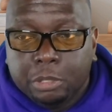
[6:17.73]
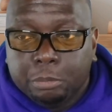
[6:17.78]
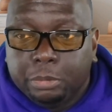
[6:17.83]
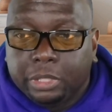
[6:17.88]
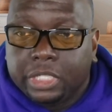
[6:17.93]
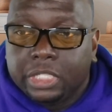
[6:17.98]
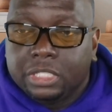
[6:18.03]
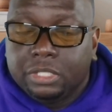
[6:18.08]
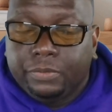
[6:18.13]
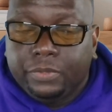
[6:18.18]

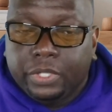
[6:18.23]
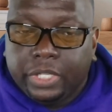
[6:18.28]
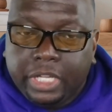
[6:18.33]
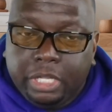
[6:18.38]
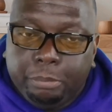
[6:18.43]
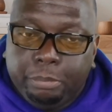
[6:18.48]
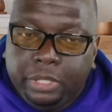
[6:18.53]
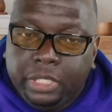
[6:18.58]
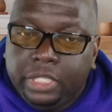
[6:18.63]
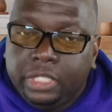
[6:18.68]
because if your
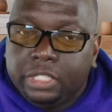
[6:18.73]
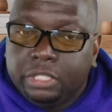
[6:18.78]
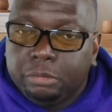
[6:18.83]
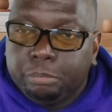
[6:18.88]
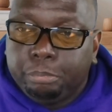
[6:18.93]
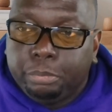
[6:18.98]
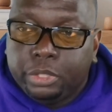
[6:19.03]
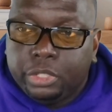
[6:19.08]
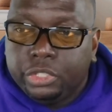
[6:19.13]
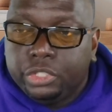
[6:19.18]
AP
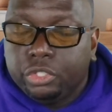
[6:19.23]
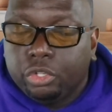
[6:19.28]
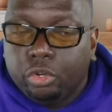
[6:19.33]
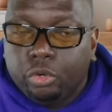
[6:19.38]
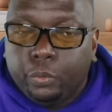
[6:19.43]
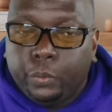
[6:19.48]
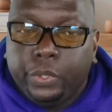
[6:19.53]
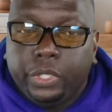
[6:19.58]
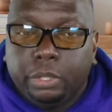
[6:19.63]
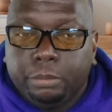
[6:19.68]
can push
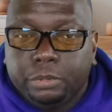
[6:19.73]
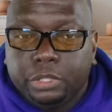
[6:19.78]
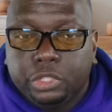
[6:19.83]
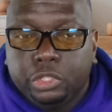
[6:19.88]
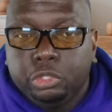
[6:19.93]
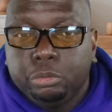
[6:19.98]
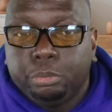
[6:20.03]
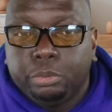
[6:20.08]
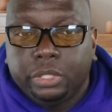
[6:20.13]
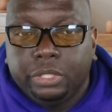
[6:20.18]
all the way up to
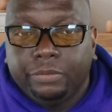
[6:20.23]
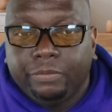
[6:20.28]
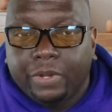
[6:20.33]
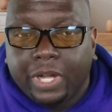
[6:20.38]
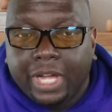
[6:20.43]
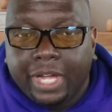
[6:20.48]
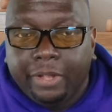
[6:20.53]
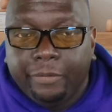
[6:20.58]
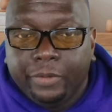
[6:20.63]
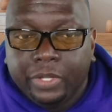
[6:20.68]

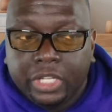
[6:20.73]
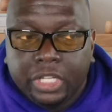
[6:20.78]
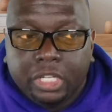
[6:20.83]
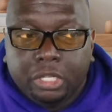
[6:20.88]
2.5,